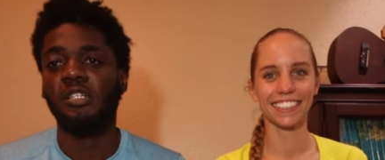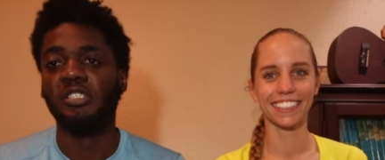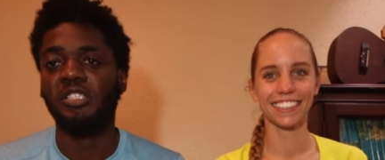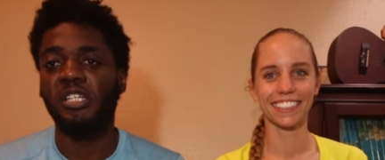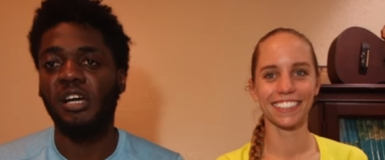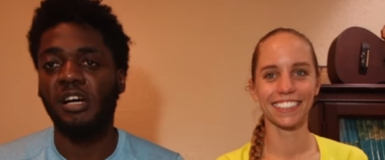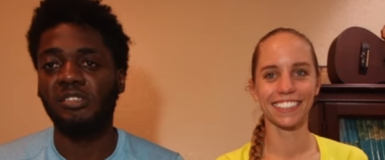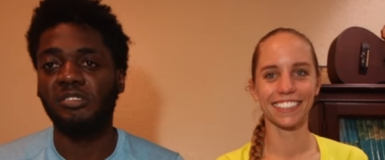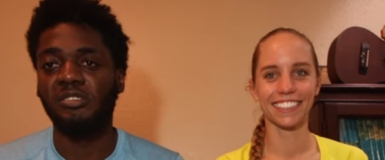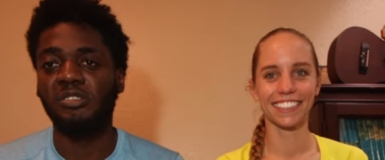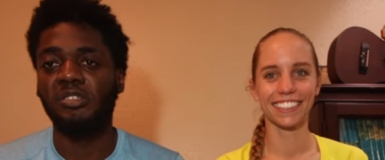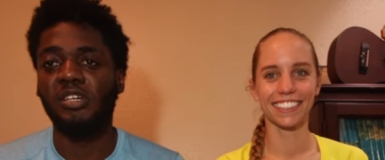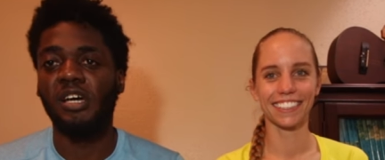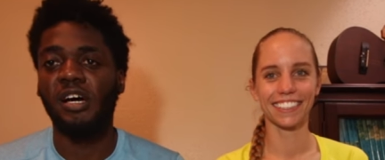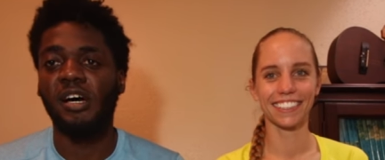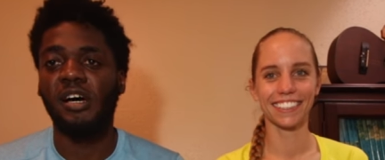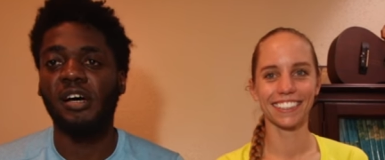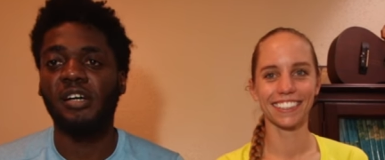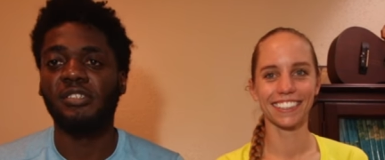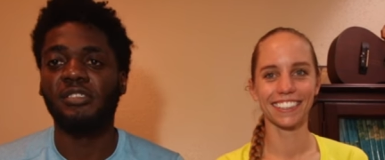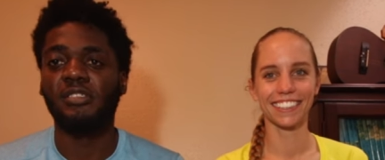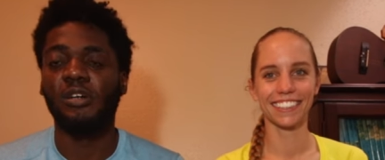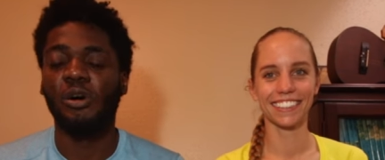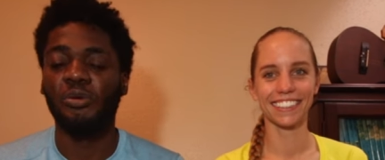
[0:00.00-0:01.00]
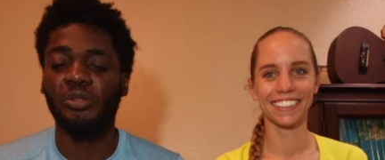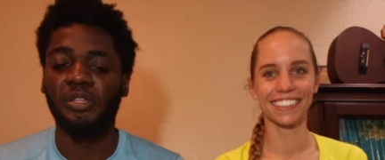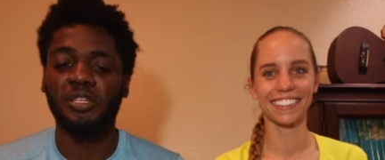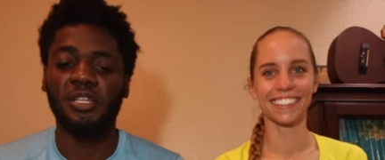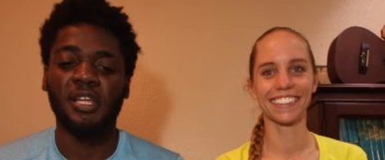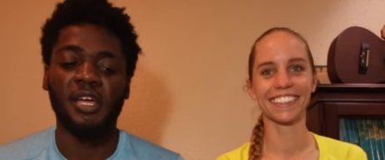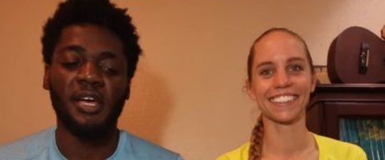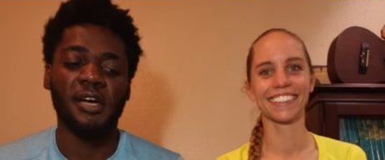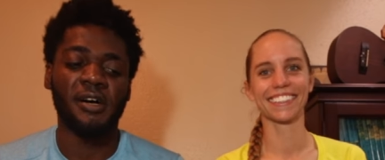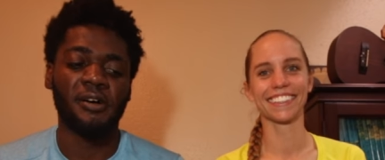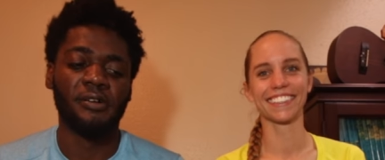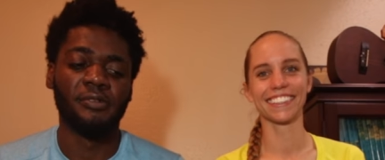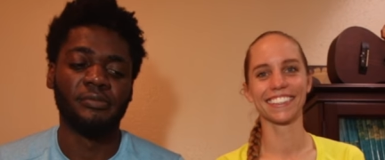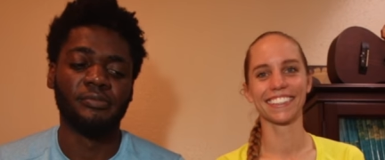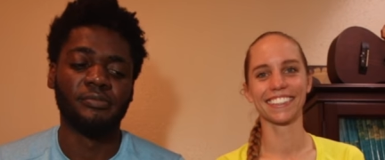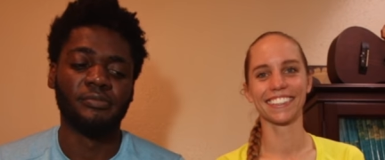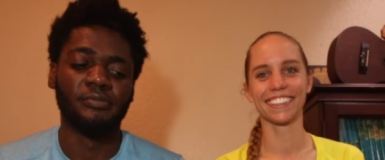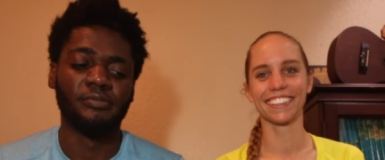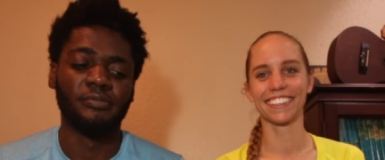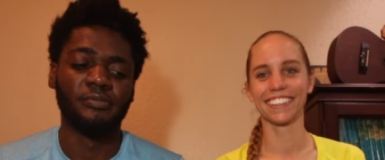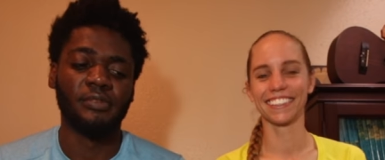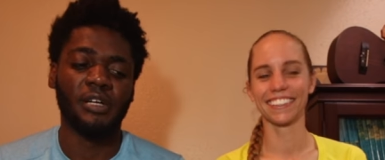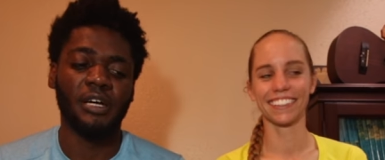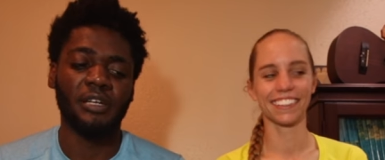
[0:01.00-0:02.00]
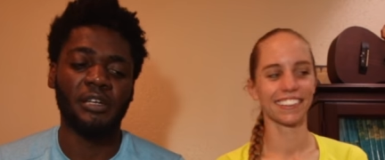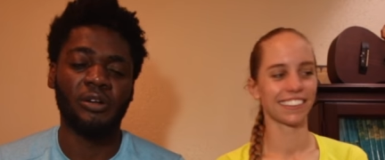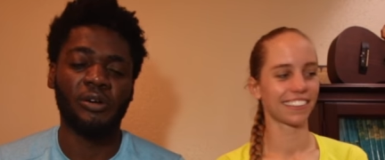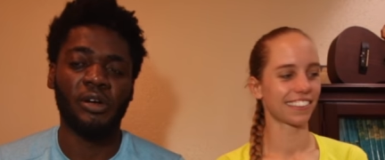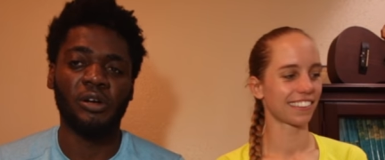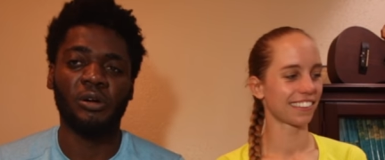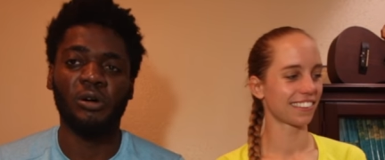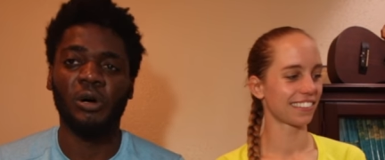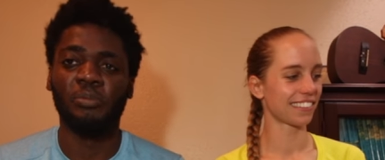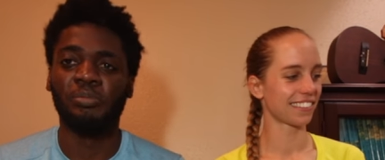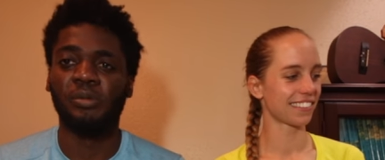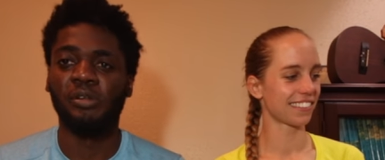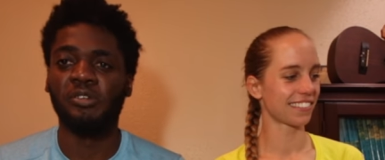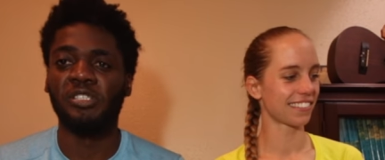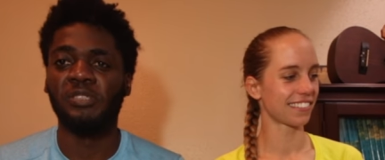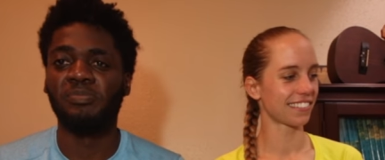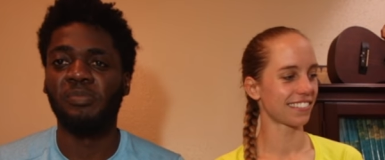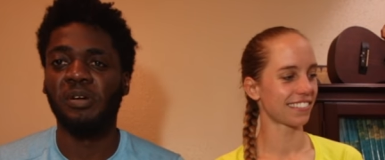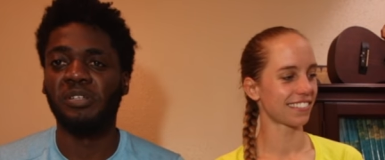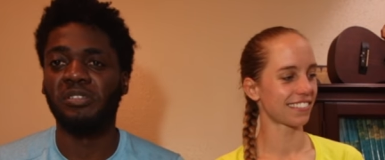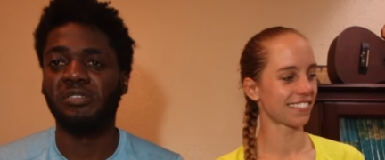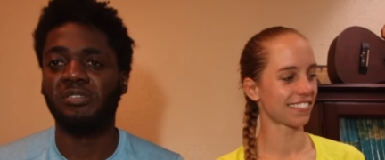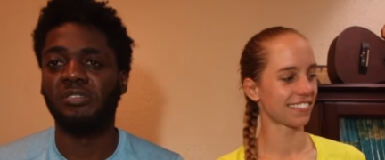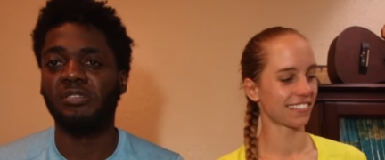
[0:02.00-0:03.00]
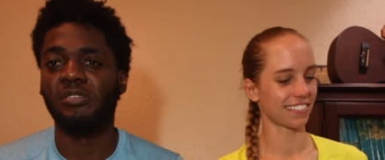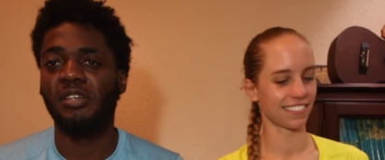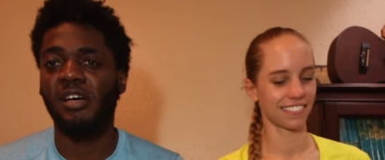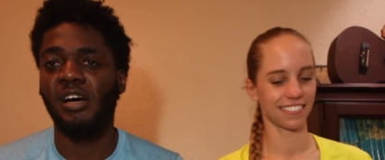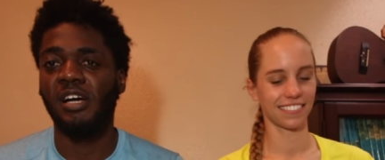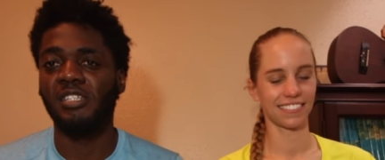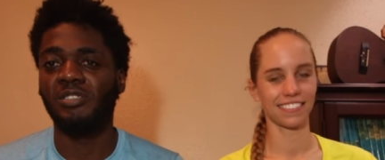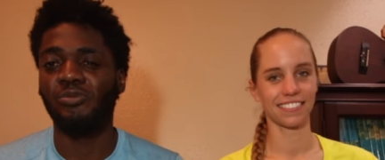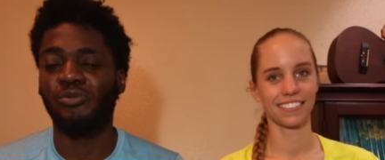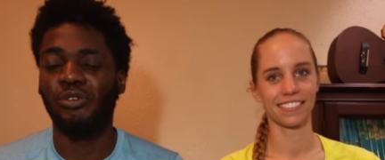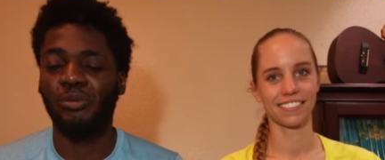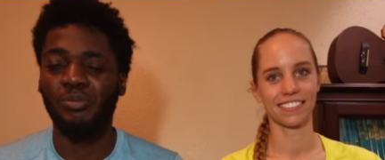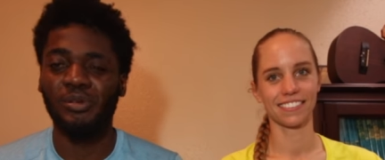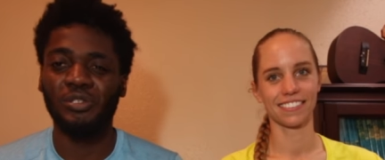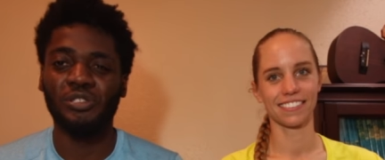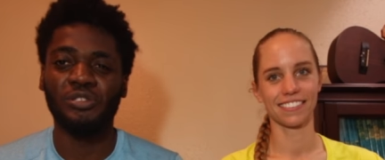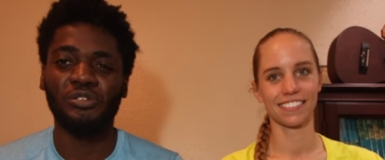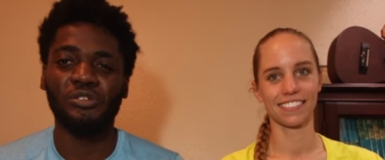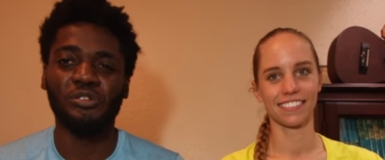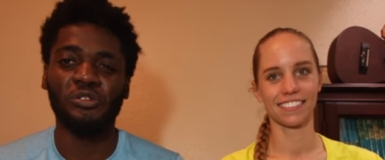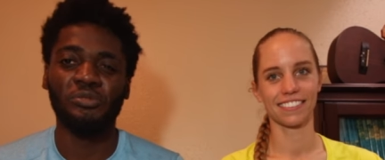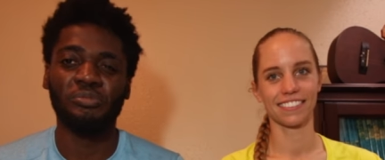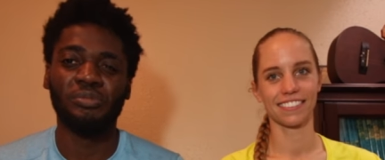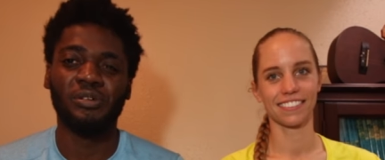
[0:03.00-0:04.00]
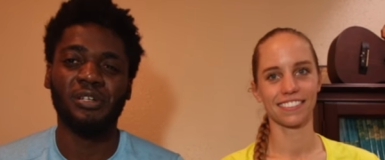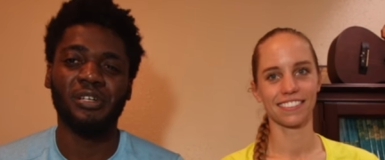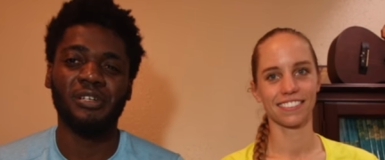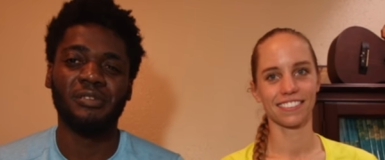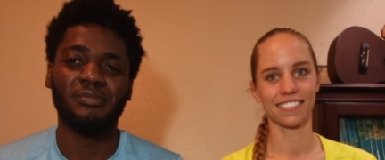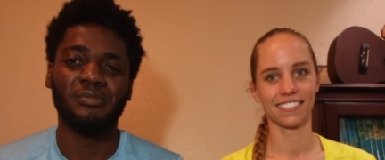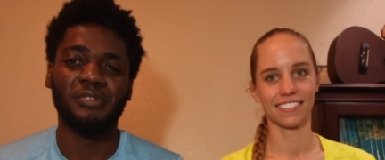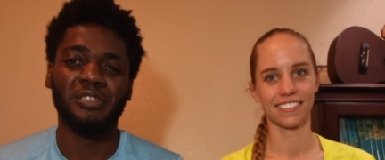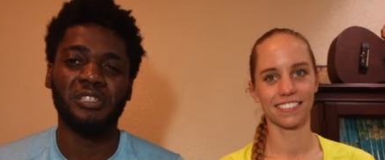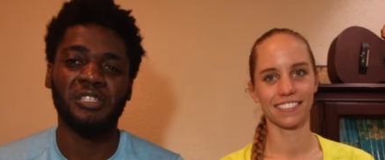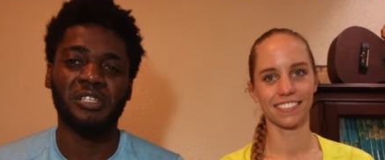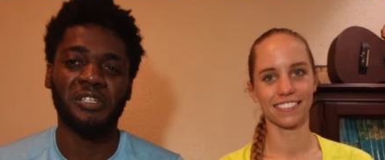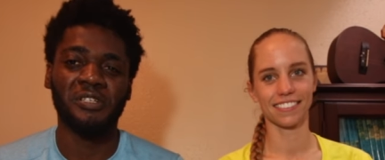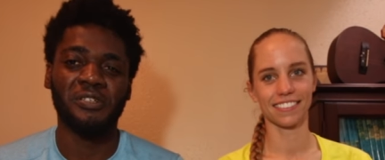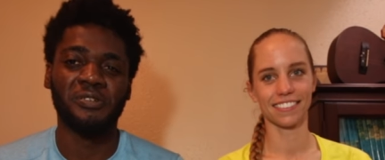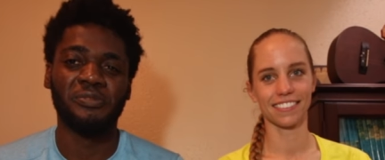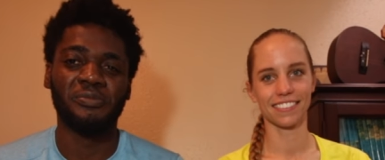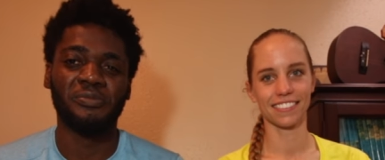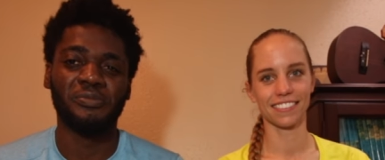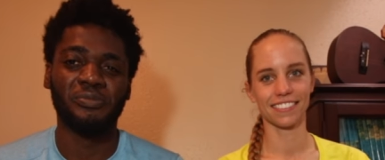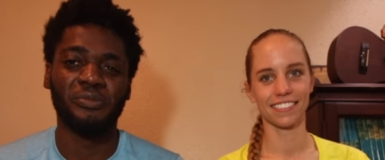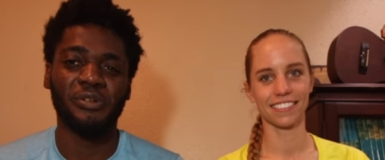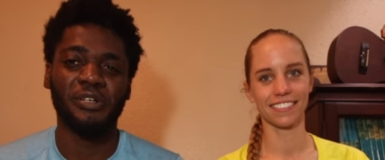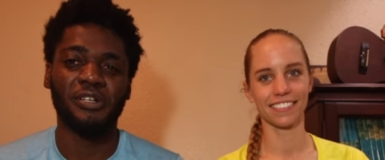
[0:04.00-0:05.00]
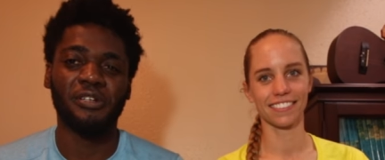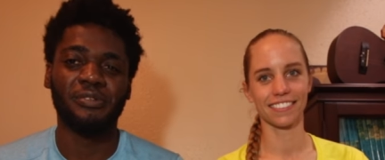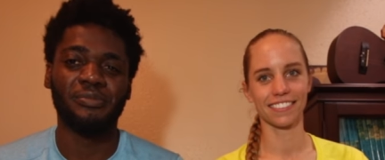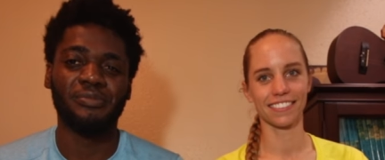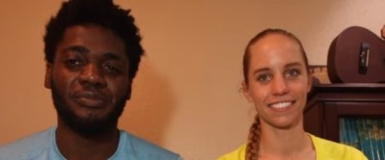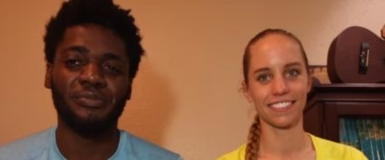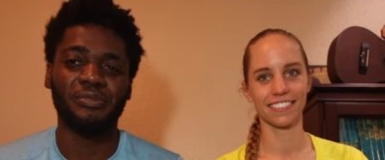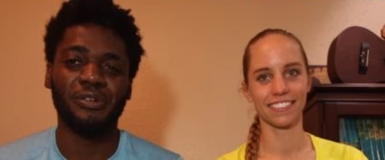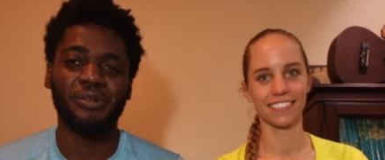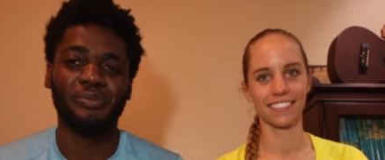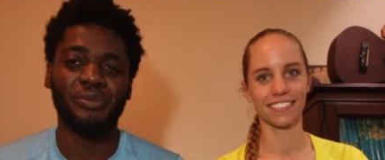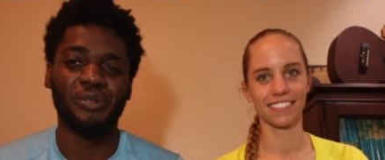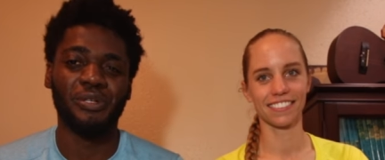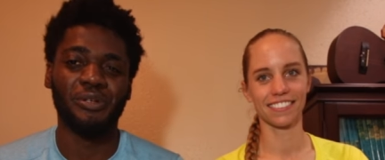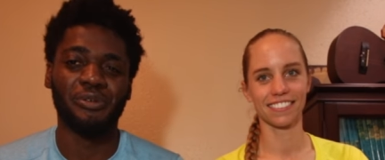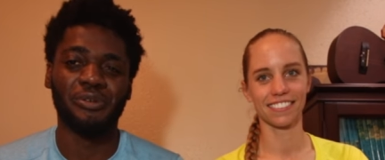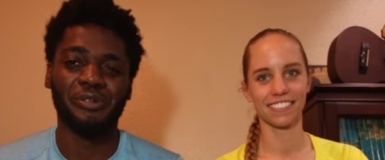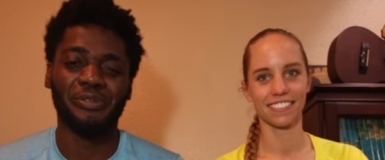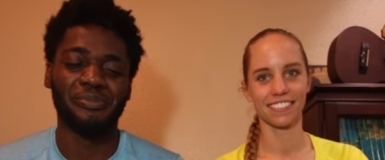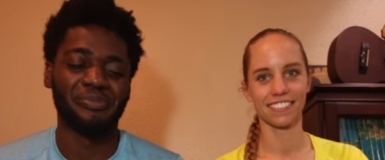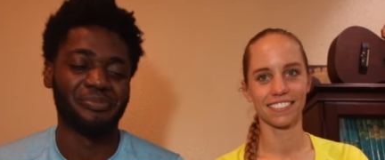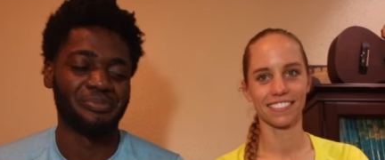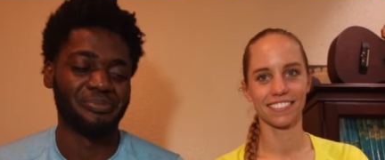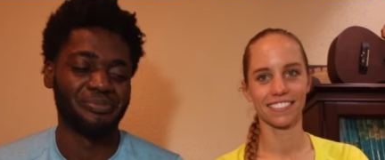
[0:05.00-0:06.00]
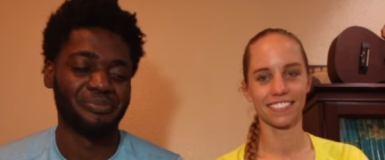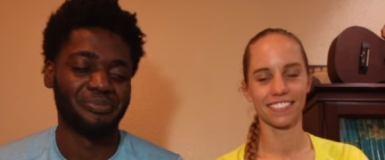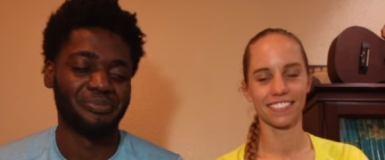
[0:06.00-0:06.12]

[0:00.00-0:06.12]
Speaker 1: Shout out to you guys, holding it down. I know I don't upload as much as you guys want me to, but you know, we're what are we doing?